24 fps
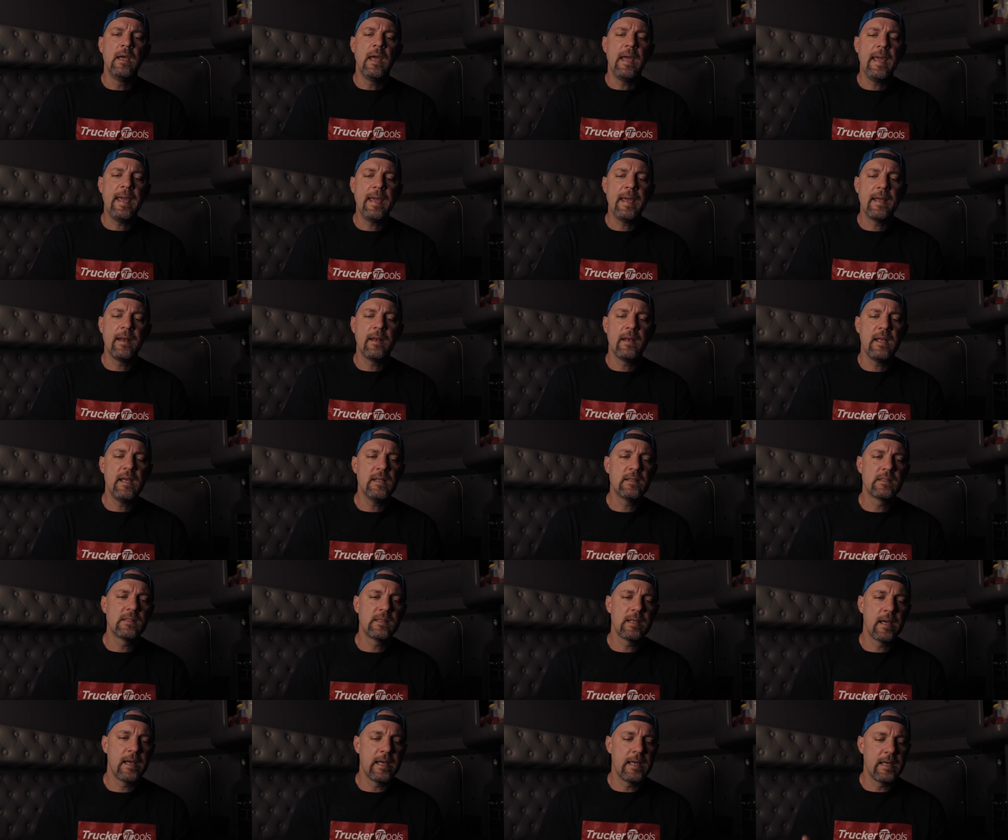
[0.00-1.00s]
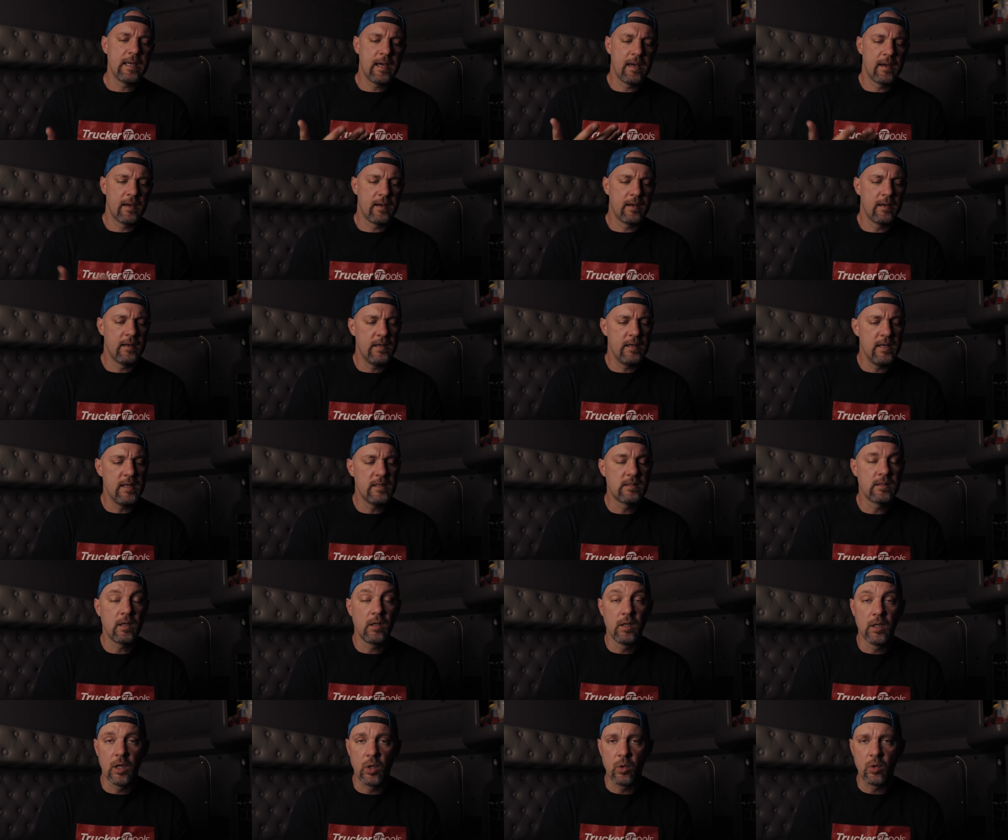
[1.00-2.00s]
And it's a, uh, it's a
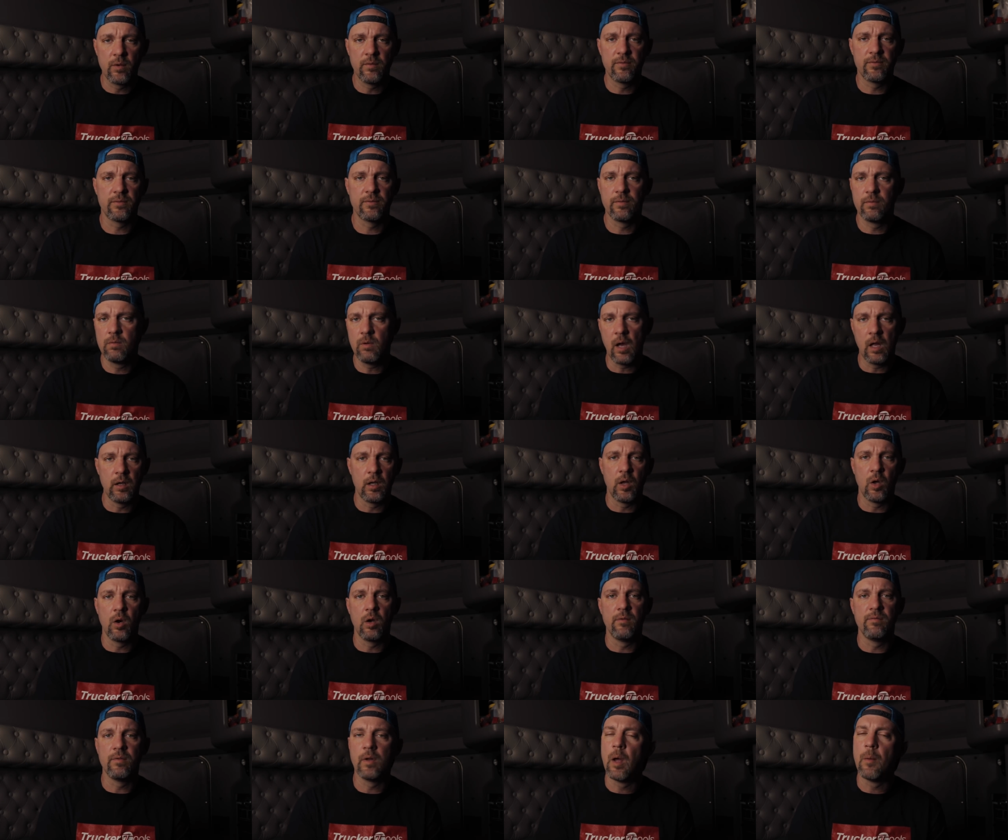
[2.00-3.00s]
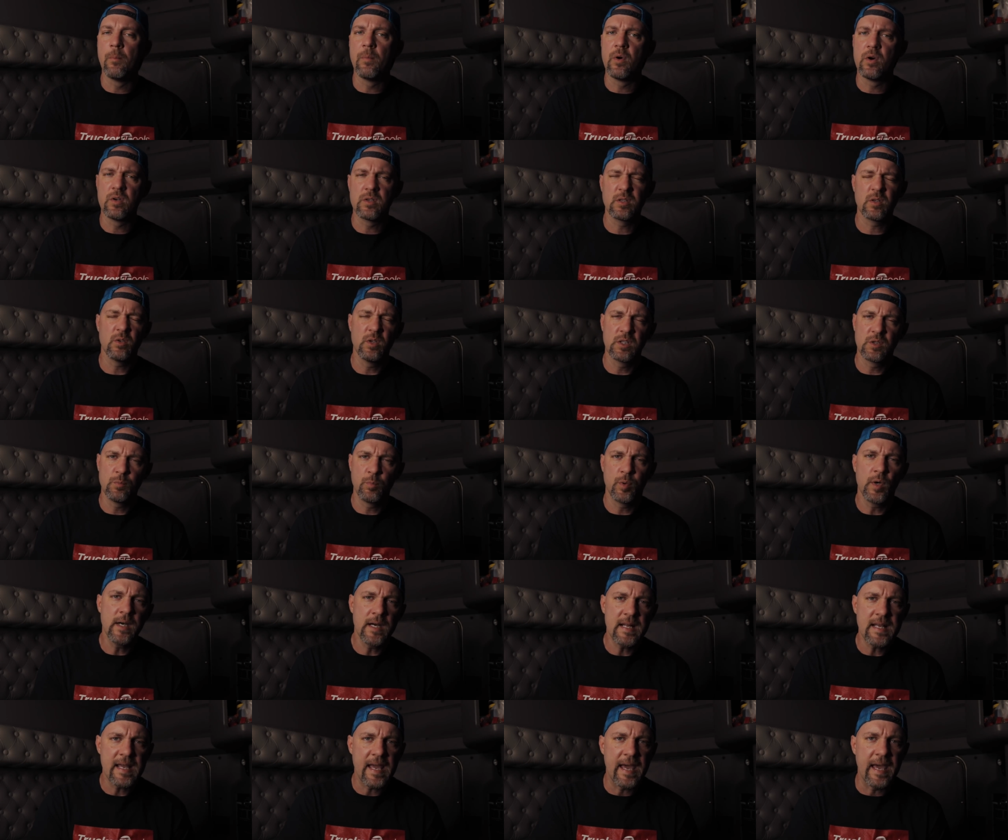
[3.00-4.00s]
load of, a load of lumber, so it's
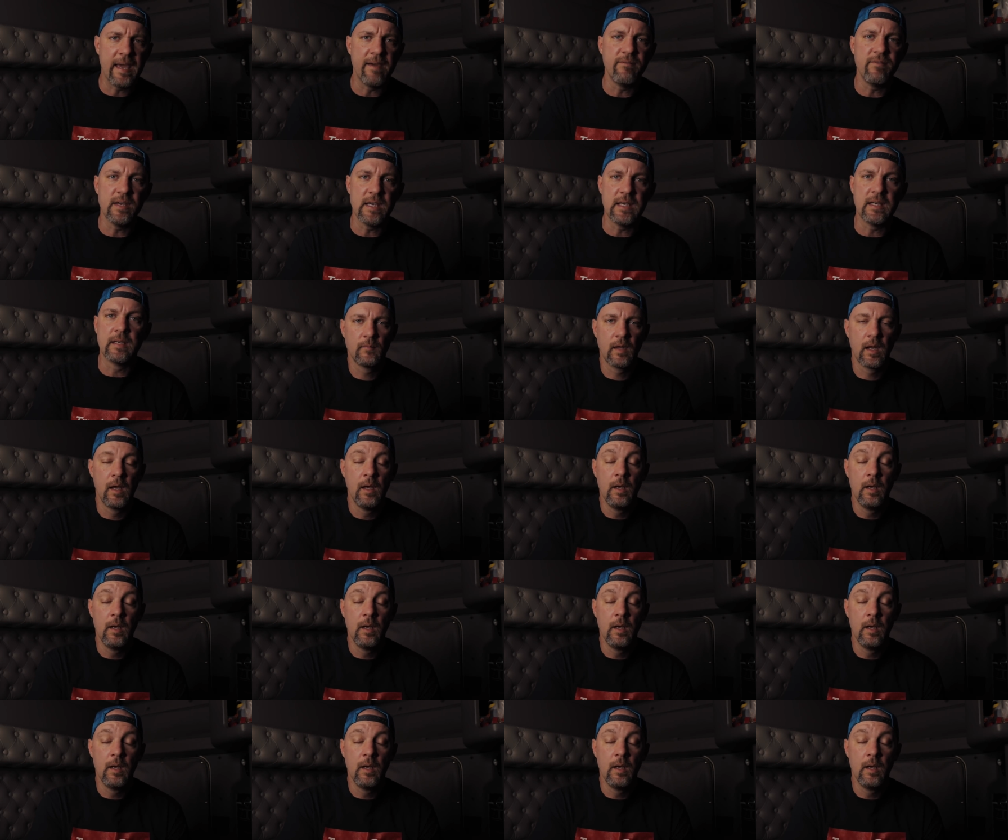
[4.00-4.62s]
pretty heavy.